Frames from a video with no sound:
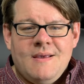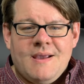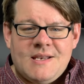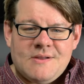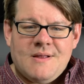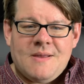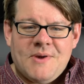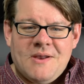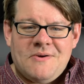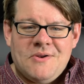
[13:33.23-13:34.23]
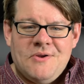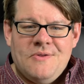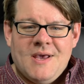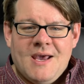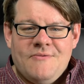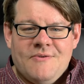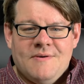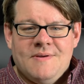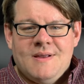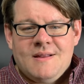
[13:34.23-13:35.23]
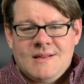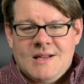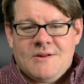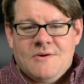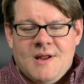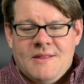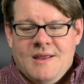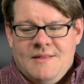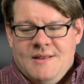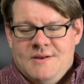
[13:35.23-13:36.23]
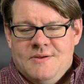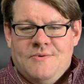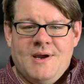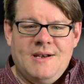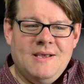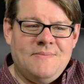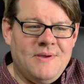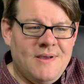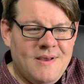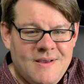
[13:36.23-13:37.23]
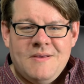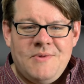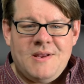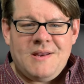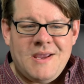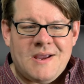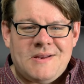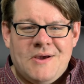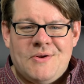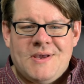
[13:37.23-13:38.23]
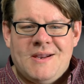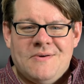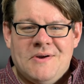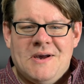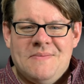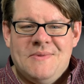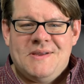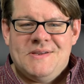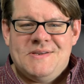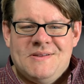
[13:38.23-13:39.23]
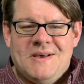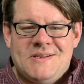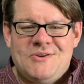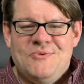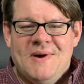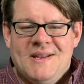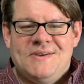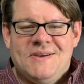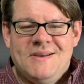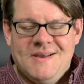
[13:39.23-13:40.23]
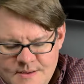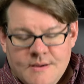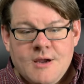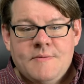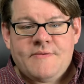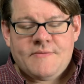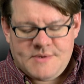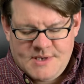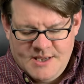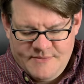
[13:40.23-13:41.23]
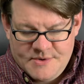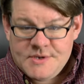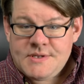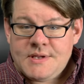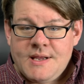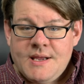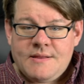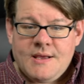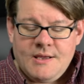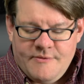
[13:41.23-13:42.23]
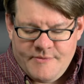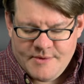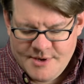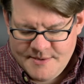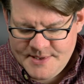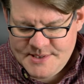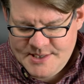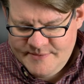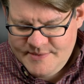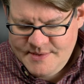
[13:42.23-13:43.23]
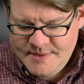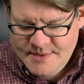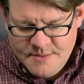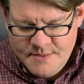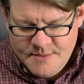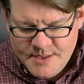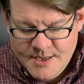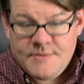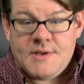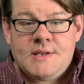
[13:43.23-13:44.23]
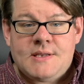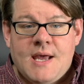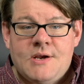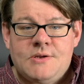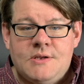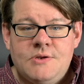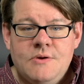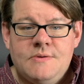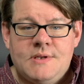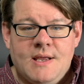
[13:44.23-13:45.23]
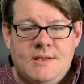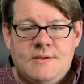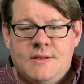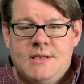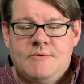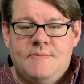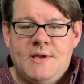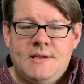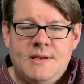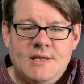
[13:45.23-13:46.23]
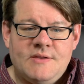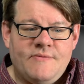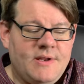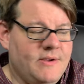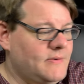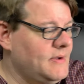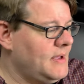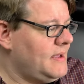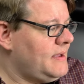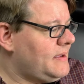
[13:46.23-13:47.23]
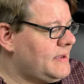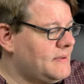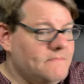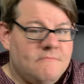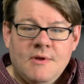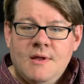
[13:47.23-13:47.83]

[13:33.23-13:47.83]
it's a lot better to do that for little or nothing than to wind up being kicked out later on because you lost too much. Comment from Stephen just today. Thank you for your comment, Stephen. Uh, this is actually Tuesday, so this will be today's video. Um,